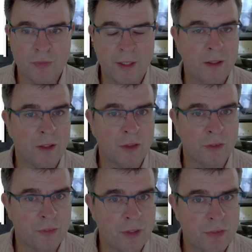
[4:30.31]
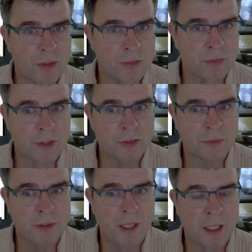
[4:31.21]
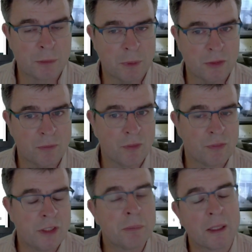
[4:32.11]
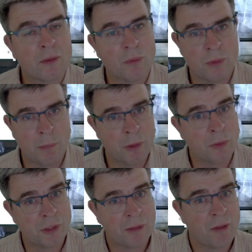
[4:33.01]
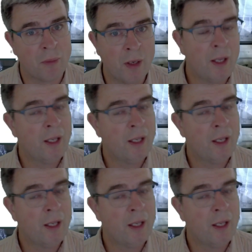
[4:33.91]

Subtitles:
Taking the derivative of this expression with respect to W0